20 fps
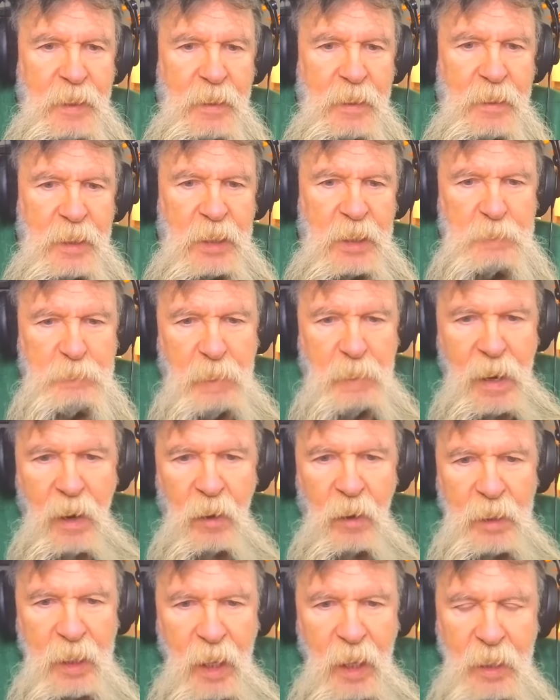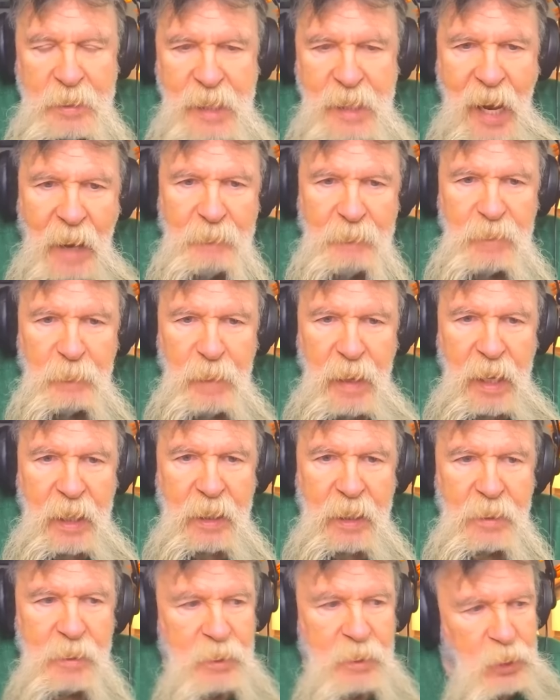He's barely got time to make
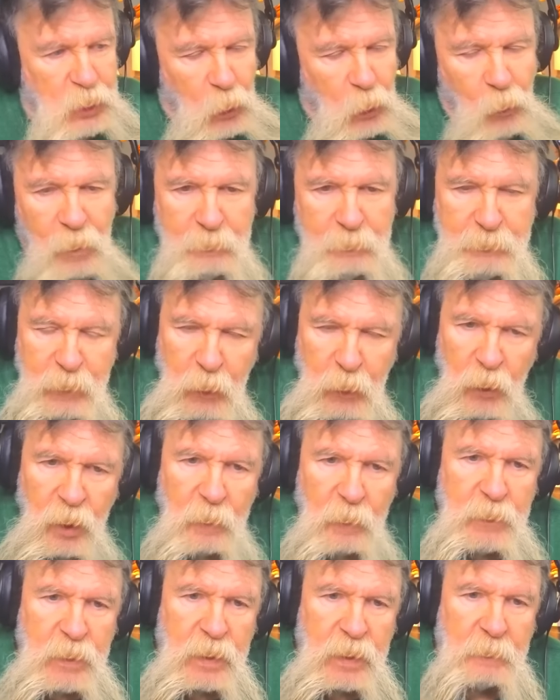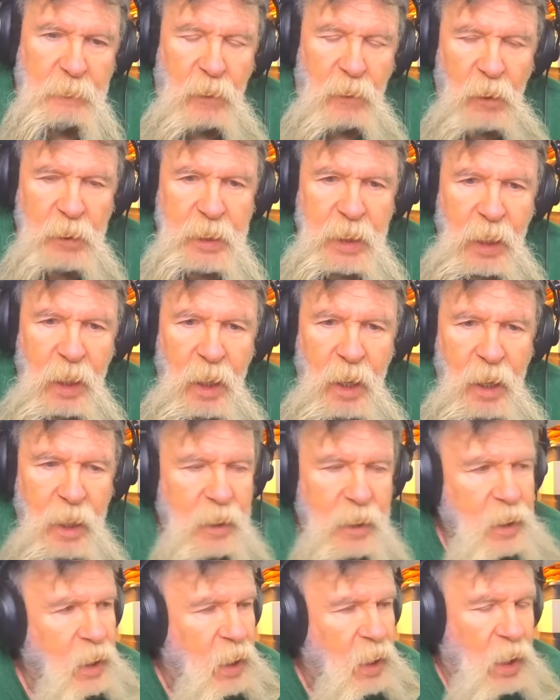it and show him pull up in the parking
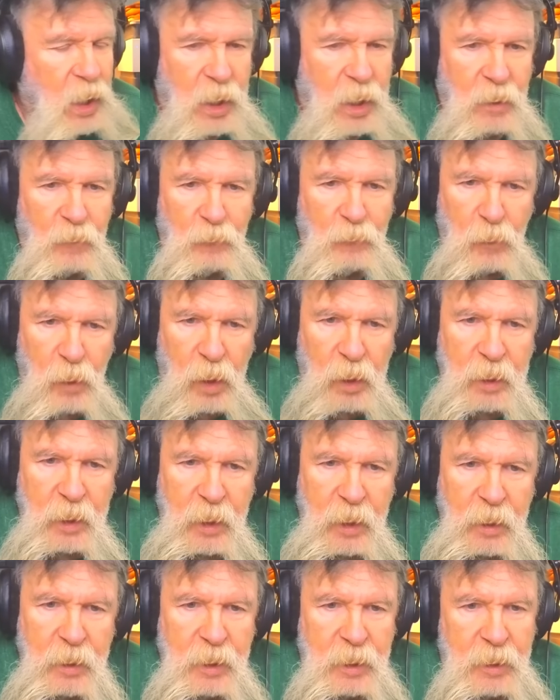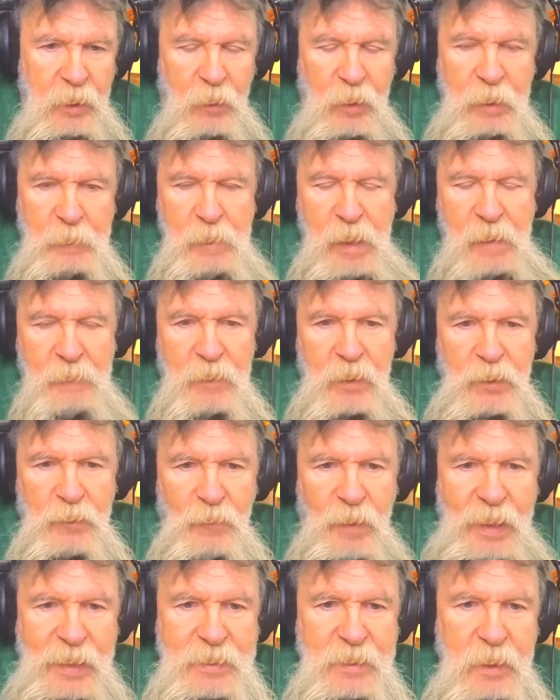lot and run in. He don't even have his
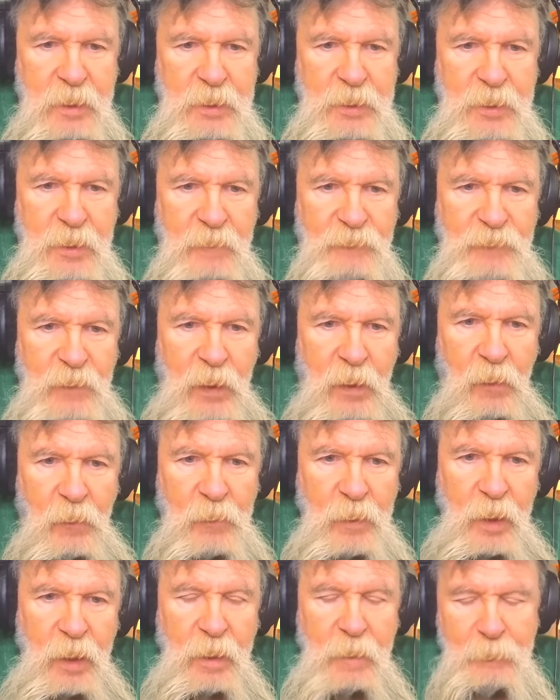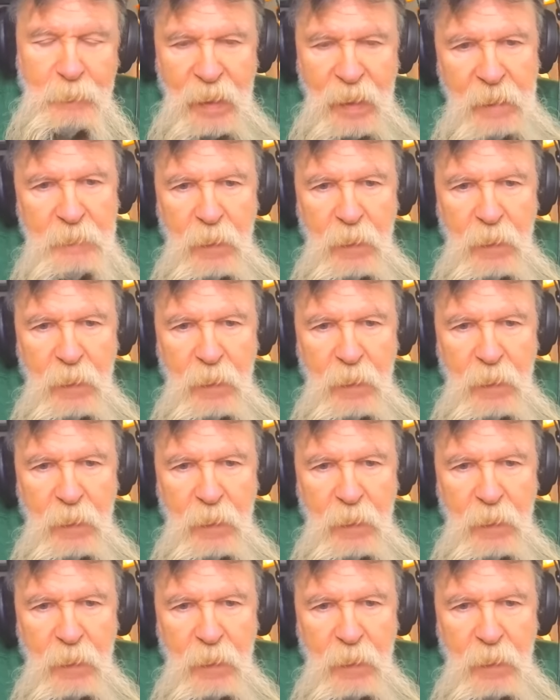wrestling stuff on, maybe